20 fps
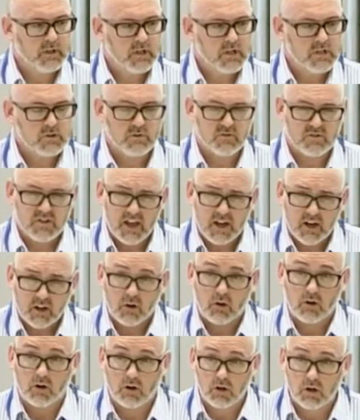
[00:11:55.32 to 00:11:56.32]
So we've taken
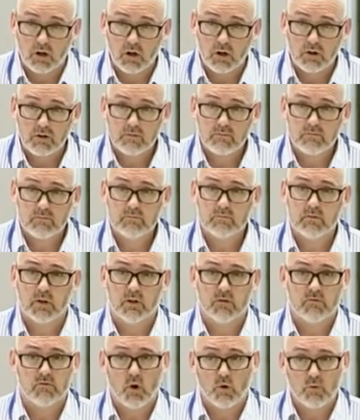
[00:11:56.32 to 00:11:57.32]
on a lot
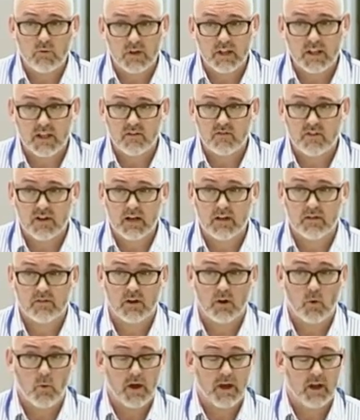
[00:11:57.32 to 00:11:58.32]
and not really given
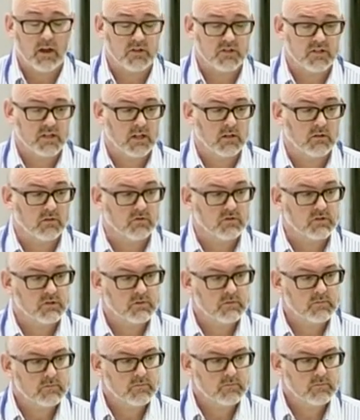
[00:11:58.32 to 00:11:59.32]
anything away ourselves.
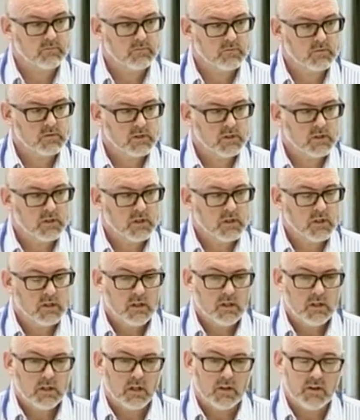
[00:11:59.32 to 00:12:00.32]

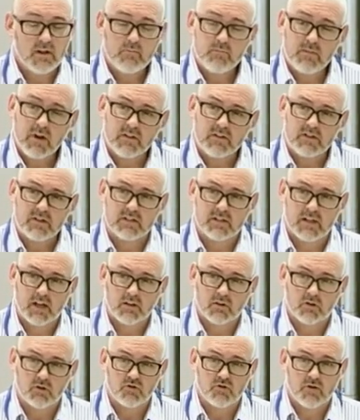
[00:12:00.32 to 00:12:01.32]
And the impact this has
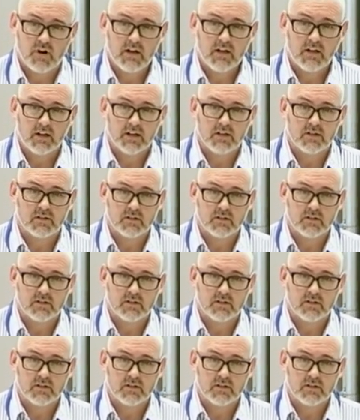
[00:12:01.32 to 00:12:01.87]
had on training is